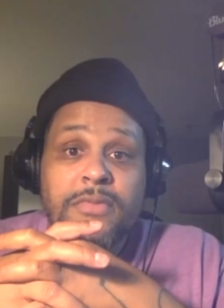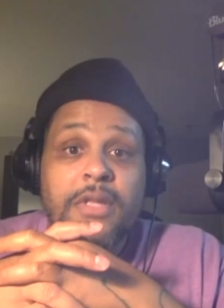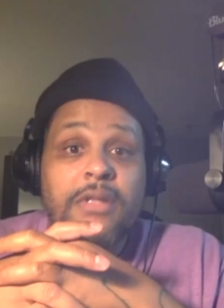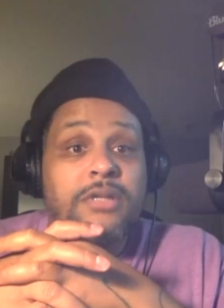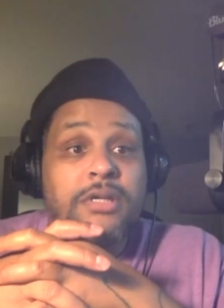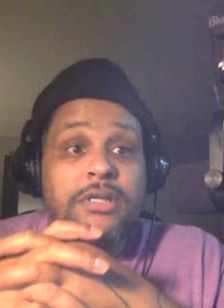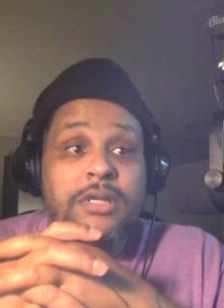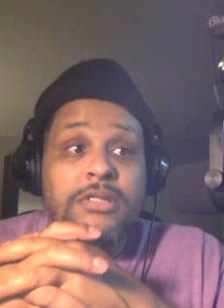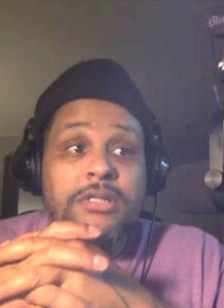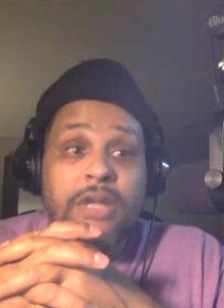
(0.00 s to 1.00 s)
Took a
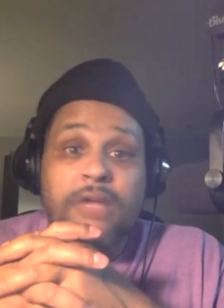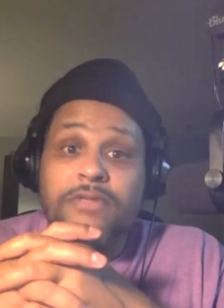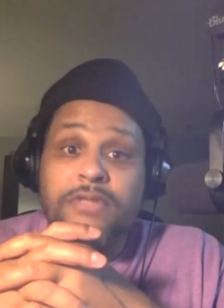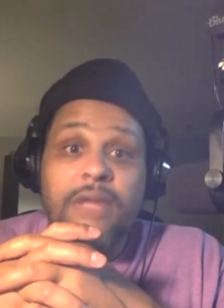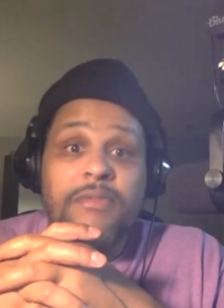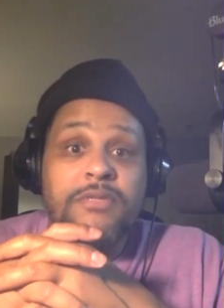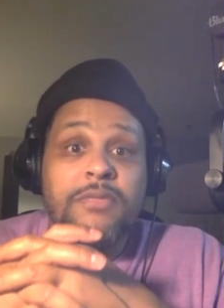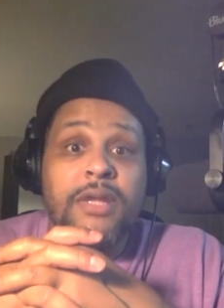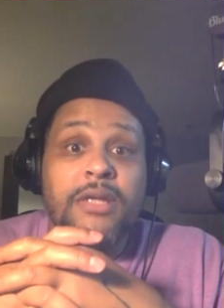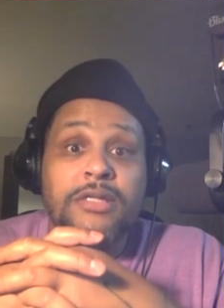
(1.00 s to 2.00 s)
kitchen knife, stabbed this
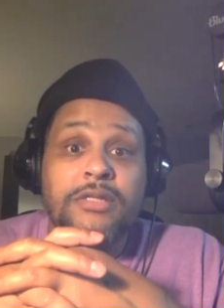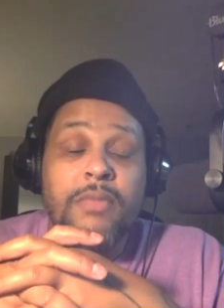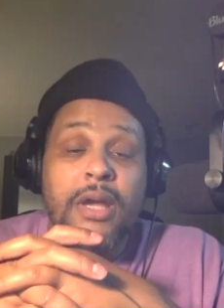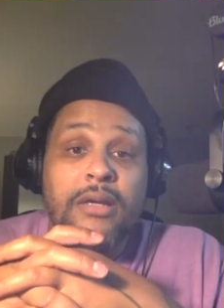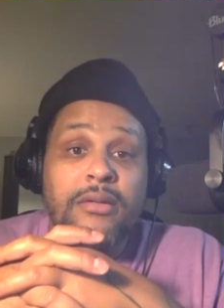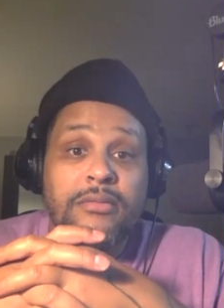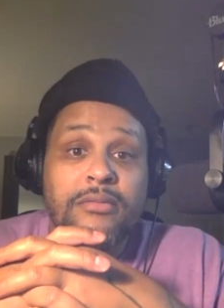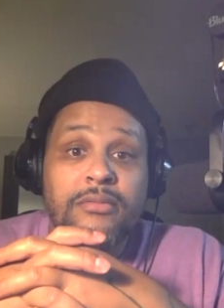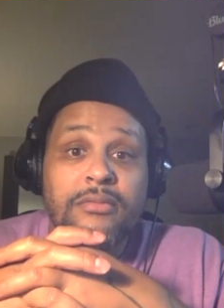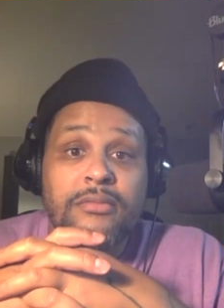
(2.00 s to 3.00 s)
man in his back.
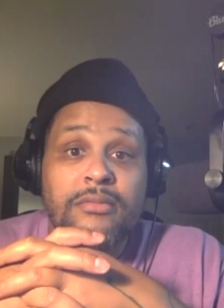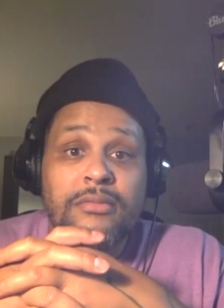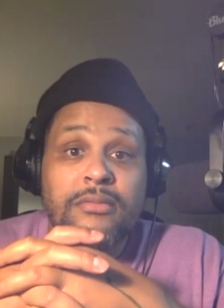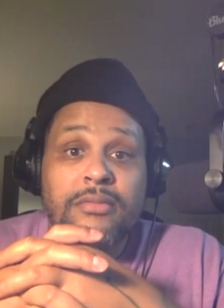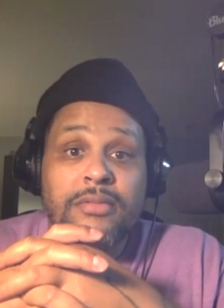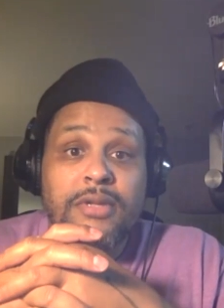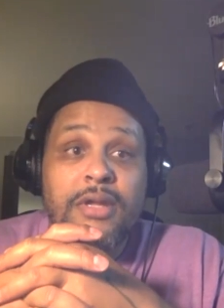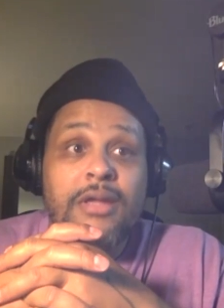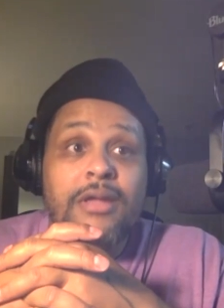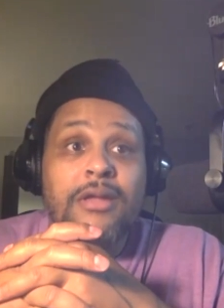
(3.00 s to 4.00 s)

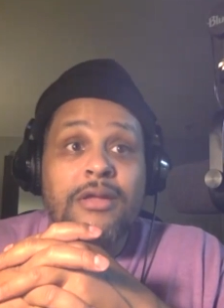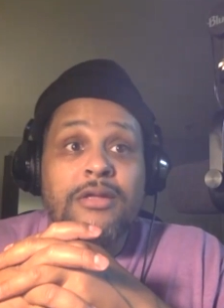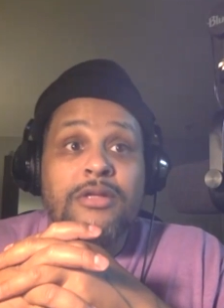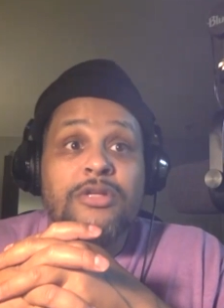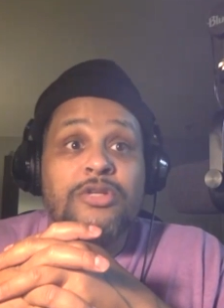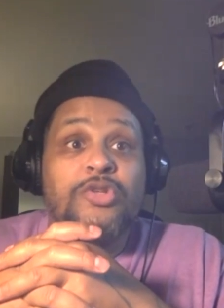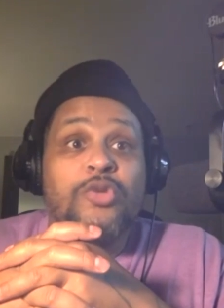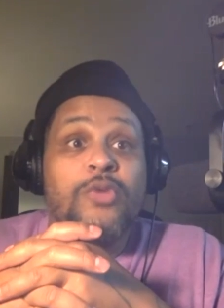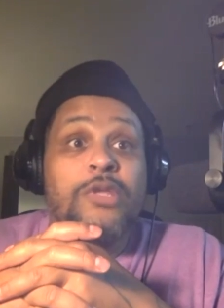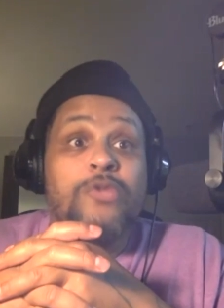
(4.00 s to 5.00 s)
Jesus. So
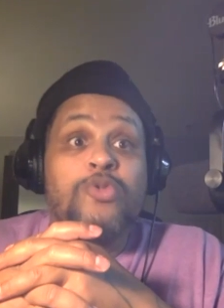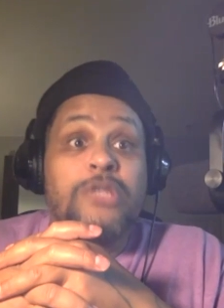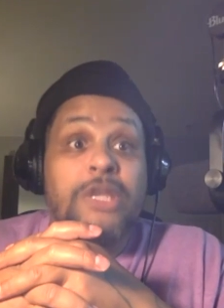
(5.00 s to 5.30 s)
when you say